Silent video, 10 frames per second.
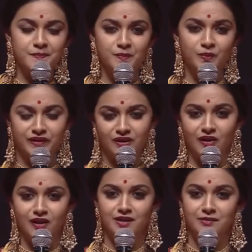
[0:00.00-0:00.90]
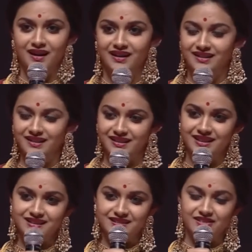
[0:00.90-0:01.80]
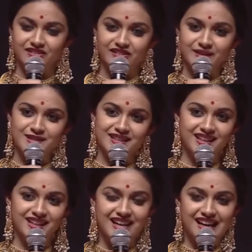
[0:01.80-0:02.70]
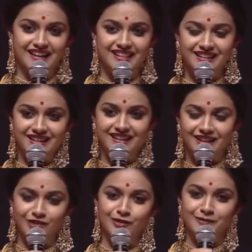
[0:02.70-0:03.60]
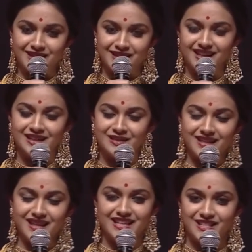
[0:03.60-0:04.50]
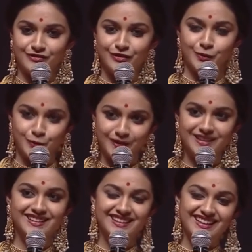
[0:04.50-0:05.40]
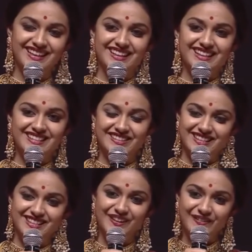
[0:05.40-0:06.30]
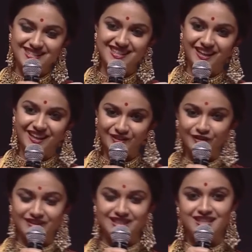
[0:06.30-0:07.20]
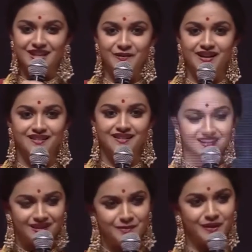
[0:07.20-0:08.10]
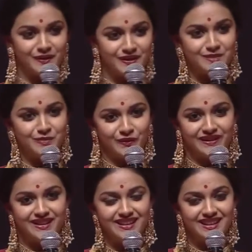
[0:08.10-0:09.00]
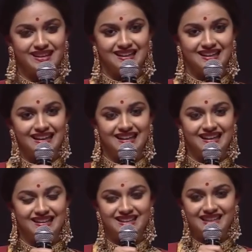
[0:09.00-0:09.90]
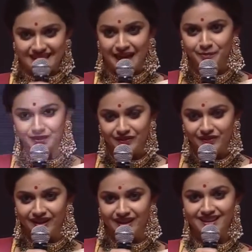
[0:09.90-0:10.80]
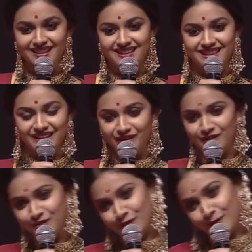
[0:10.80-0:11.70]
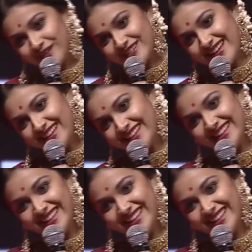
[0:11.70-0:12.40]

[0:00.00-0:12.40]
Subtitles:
movie called Mahanati. So he was like, I think Keerthy, it'll be nice if you do it. So that's how it started off. That's how I heard about this movie. And it has happened today. Thank you so much, Nani.